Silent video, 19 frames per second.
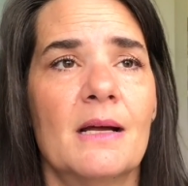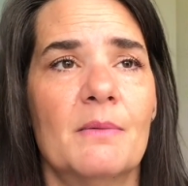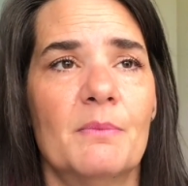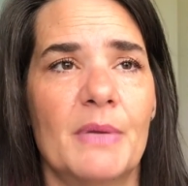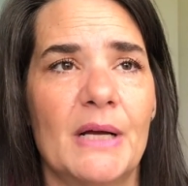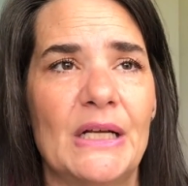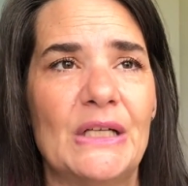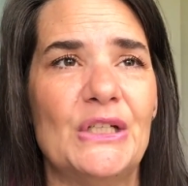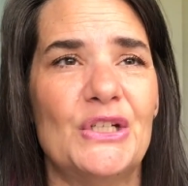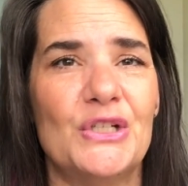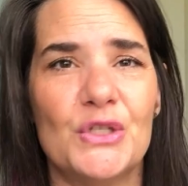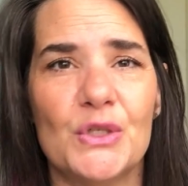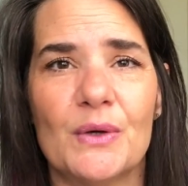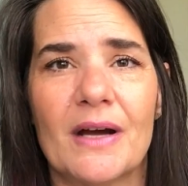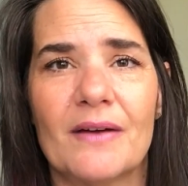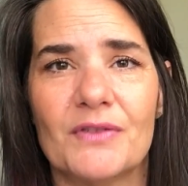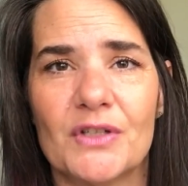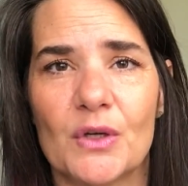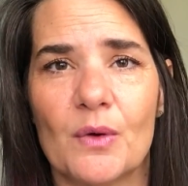but you do
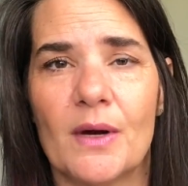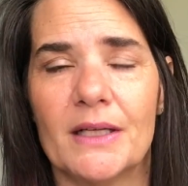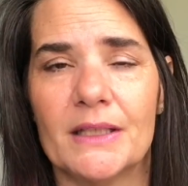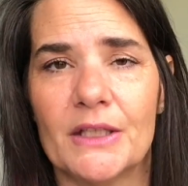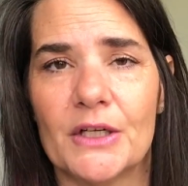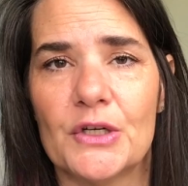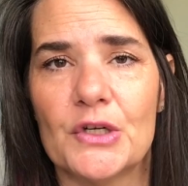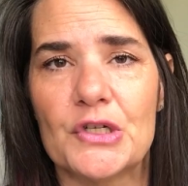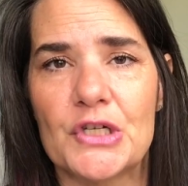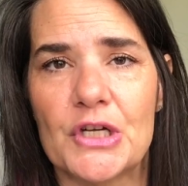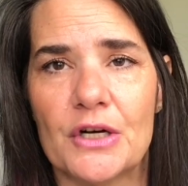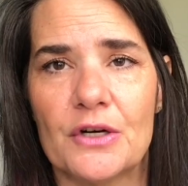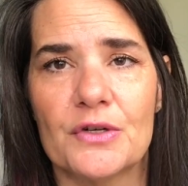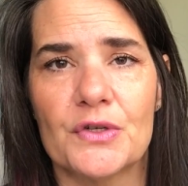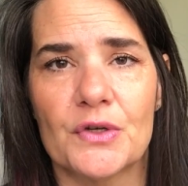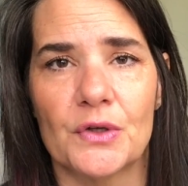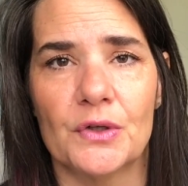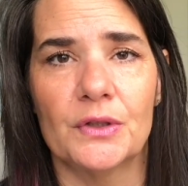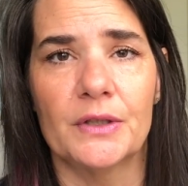have to go out and get your
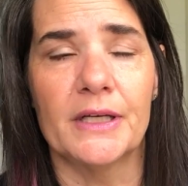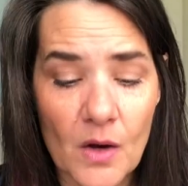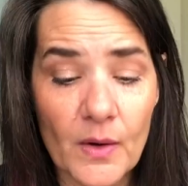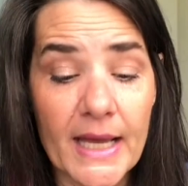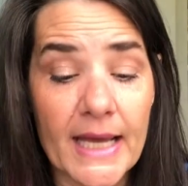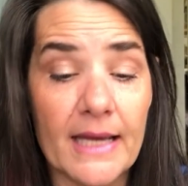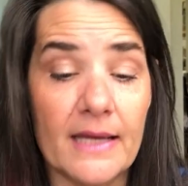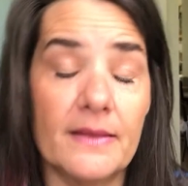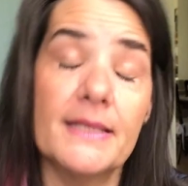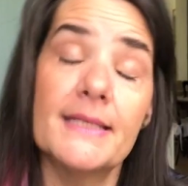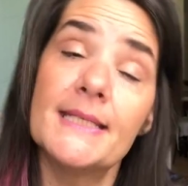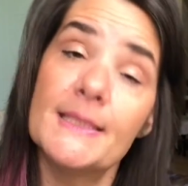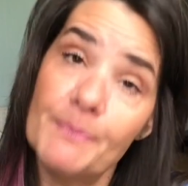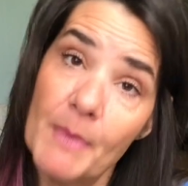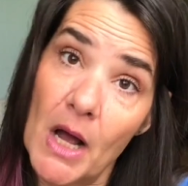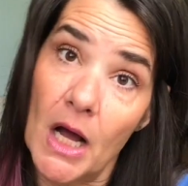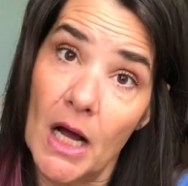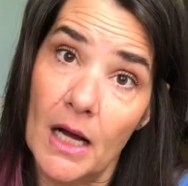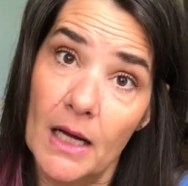chairs early. Okay, the
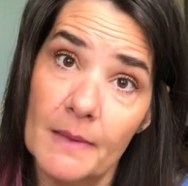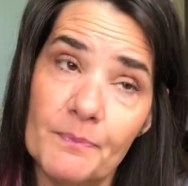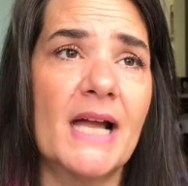spa.